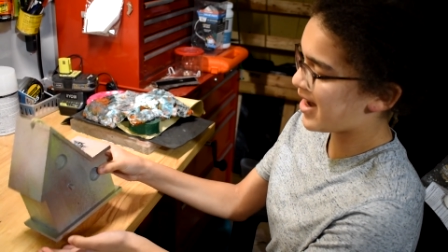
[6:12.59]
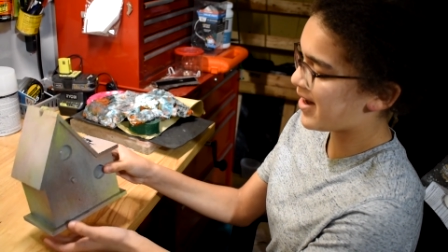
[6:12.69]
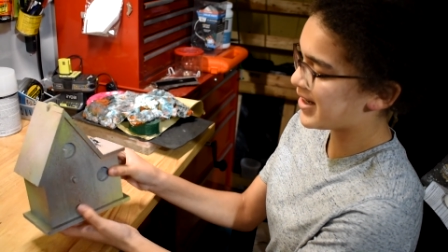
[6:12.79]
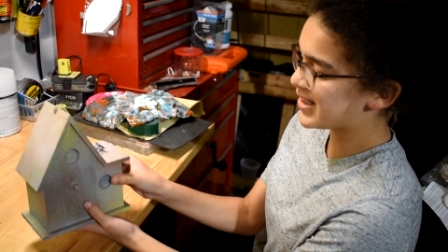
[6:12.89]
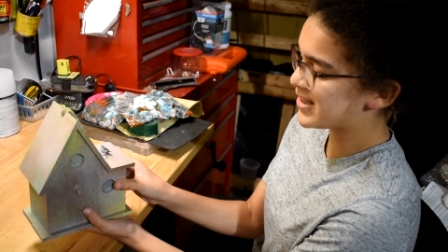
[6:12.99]

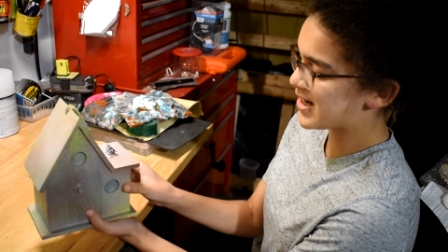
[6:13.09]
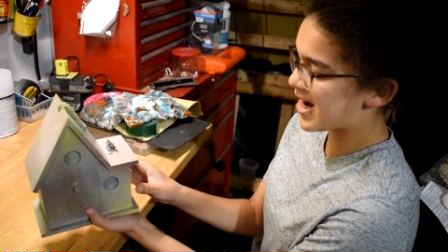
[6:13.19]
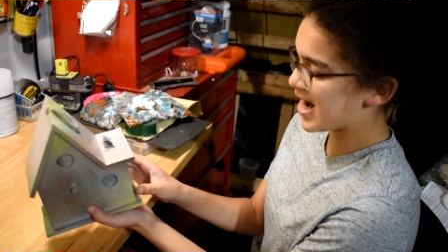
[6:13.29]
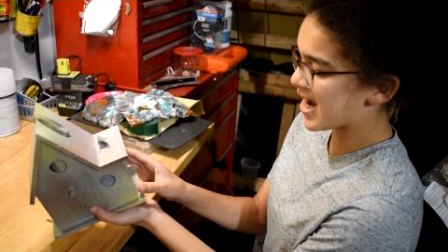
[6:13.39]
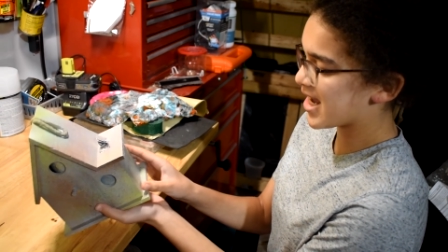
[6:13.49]
all
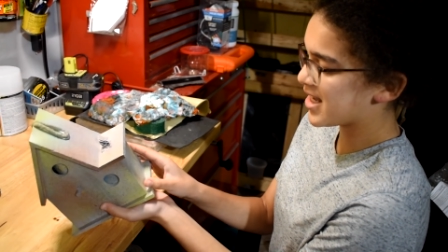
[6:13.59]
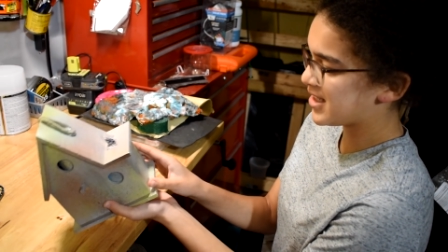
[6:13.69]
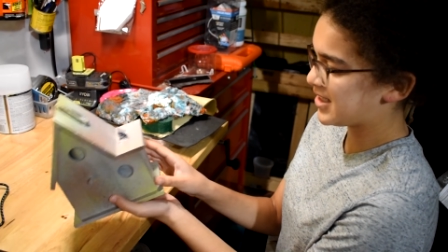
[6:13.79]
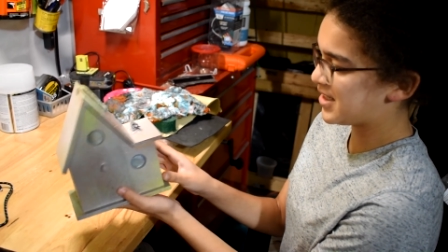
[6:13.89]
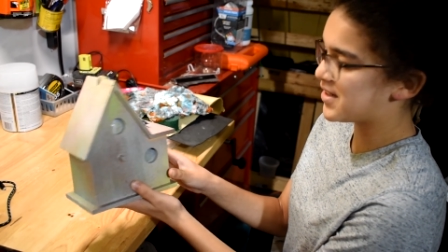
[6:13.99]
dry,
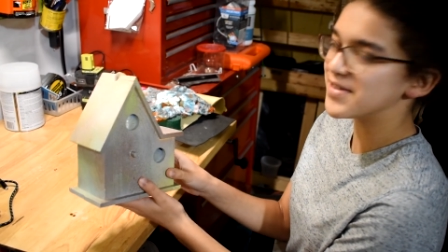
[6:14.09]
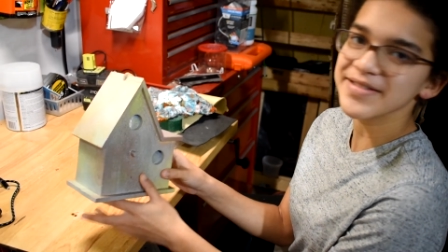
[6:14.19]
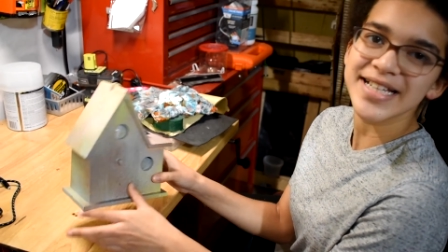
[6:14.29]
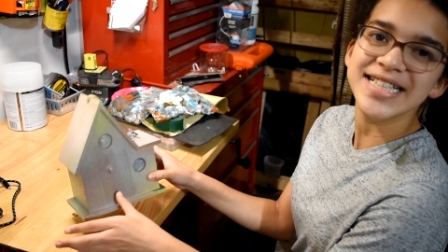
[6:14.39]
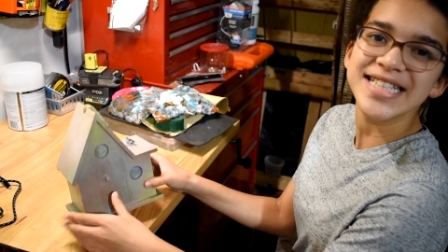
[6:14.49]
so
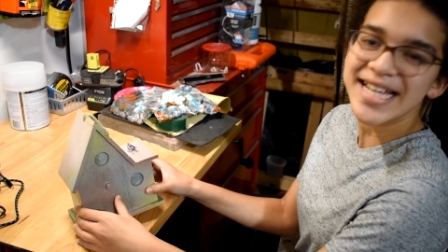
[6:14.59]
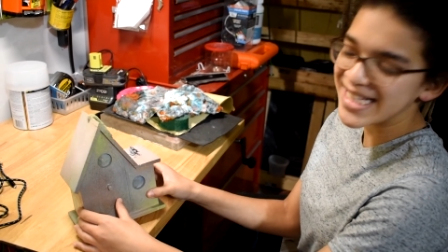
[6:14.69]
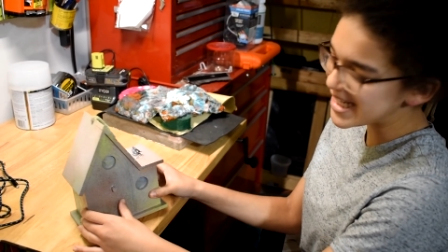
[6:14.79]
let's take the